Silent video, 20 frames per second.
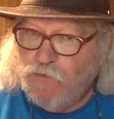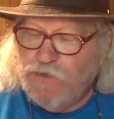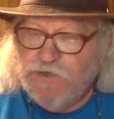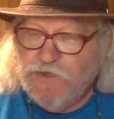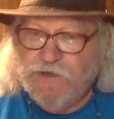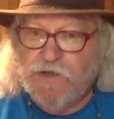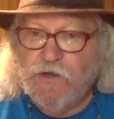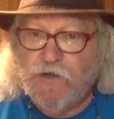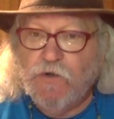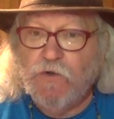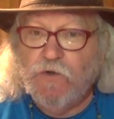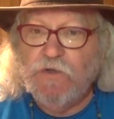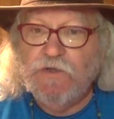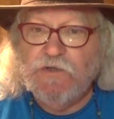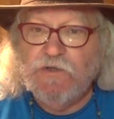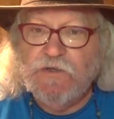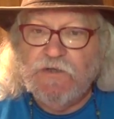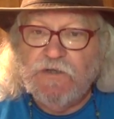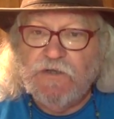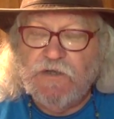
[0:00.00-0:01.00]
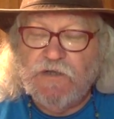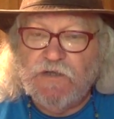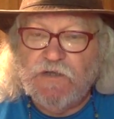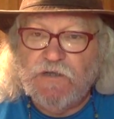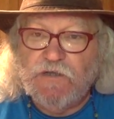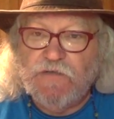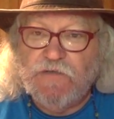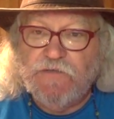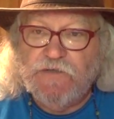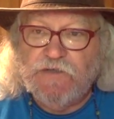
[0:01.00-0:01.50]
know
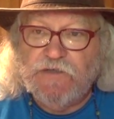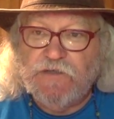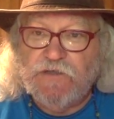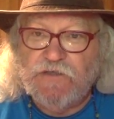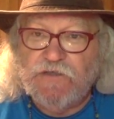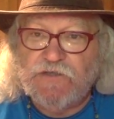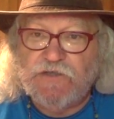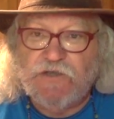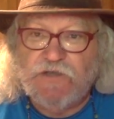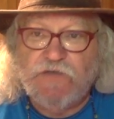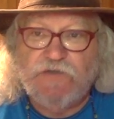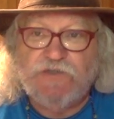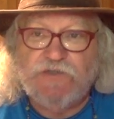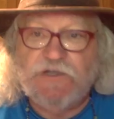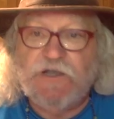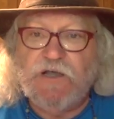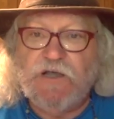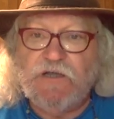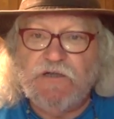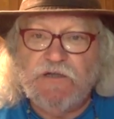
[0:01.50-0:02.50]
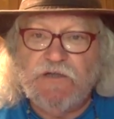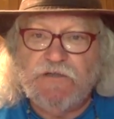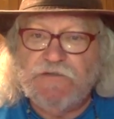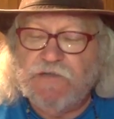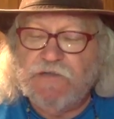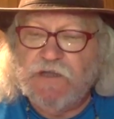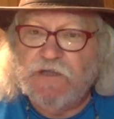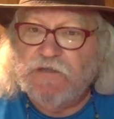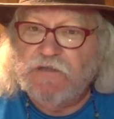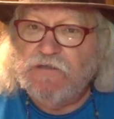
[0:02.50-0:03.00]
that this goes on,
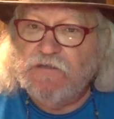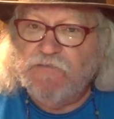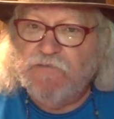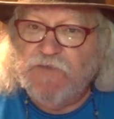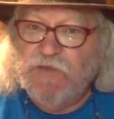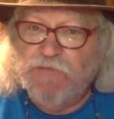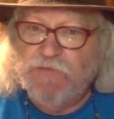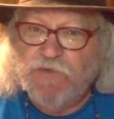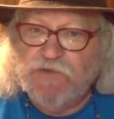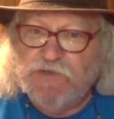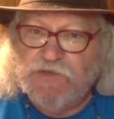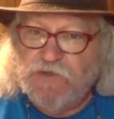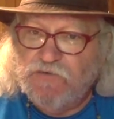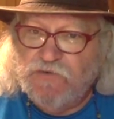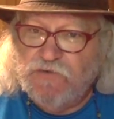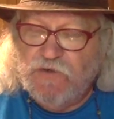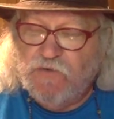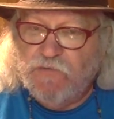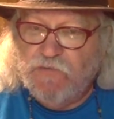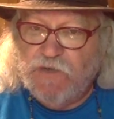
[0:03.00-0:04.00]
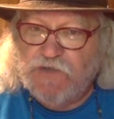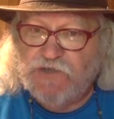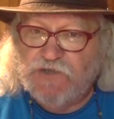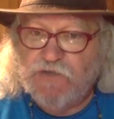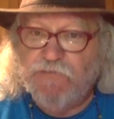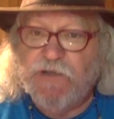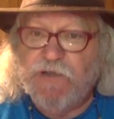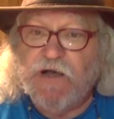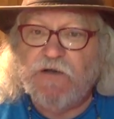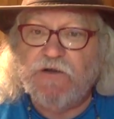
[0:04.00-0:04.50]
and the people don't know much
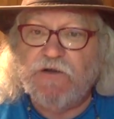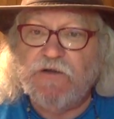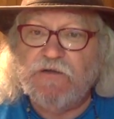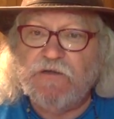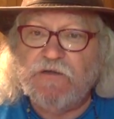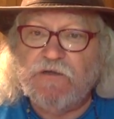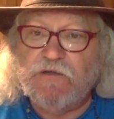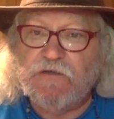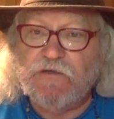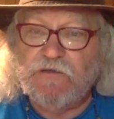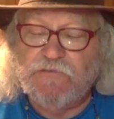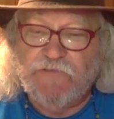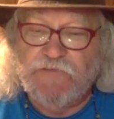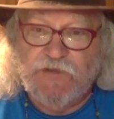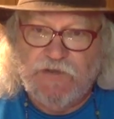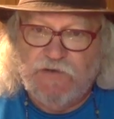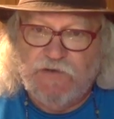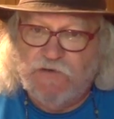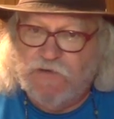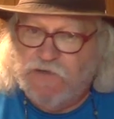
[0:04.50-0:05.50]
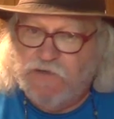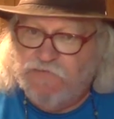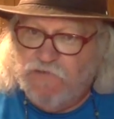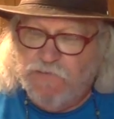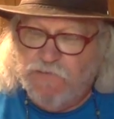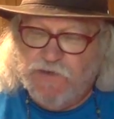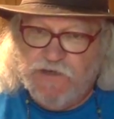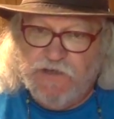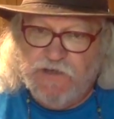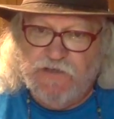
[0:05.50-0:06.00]
about it.
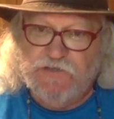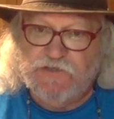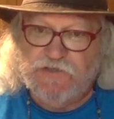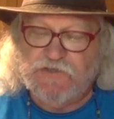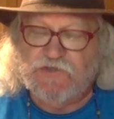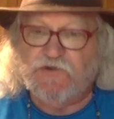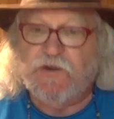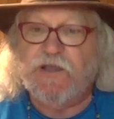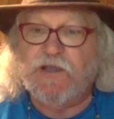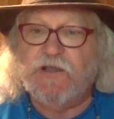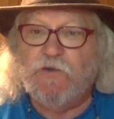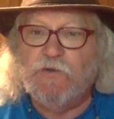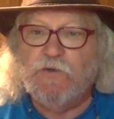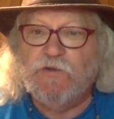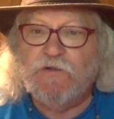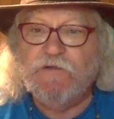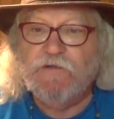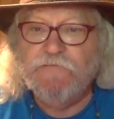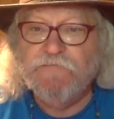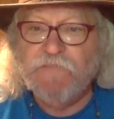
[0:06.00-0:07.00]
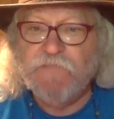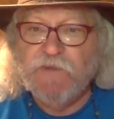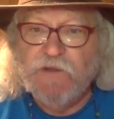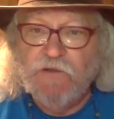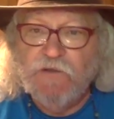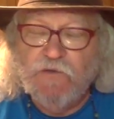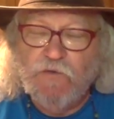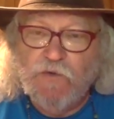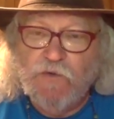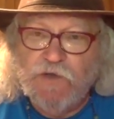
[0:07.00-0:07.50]
Everybody's tranquil
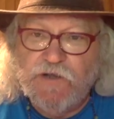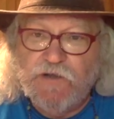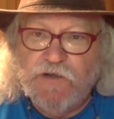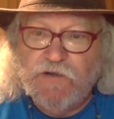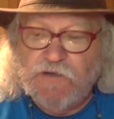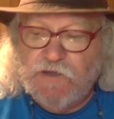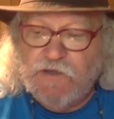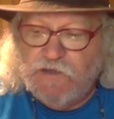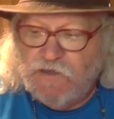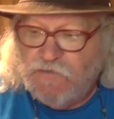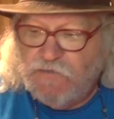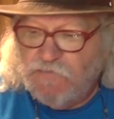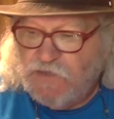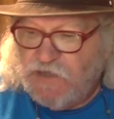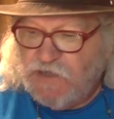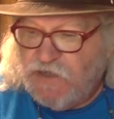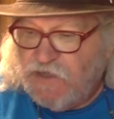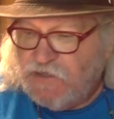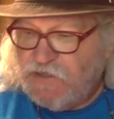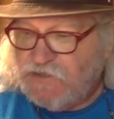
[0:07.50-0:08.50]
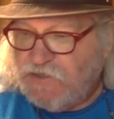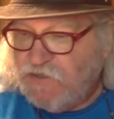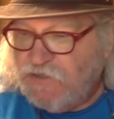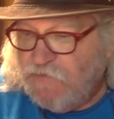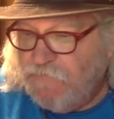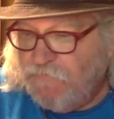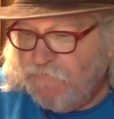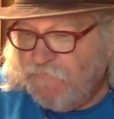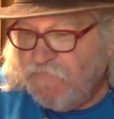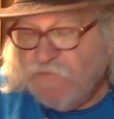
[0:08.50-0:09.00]
where Cassia
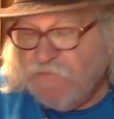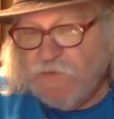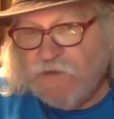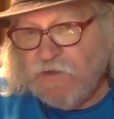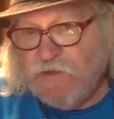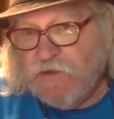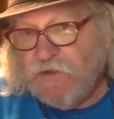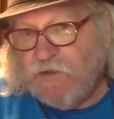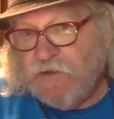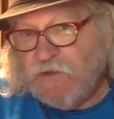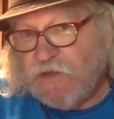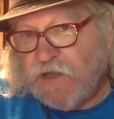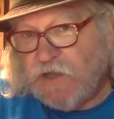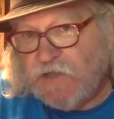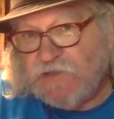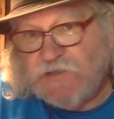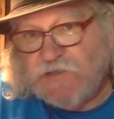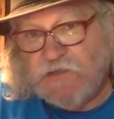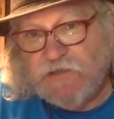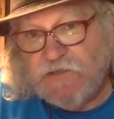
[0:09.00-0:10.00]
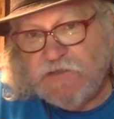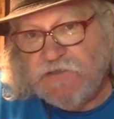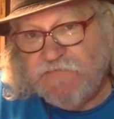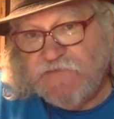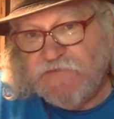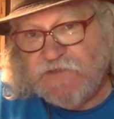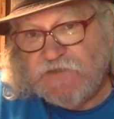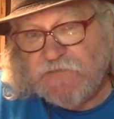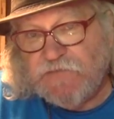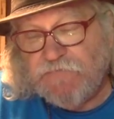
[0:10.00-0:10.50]

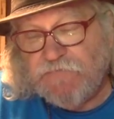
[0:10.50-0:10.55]
lives.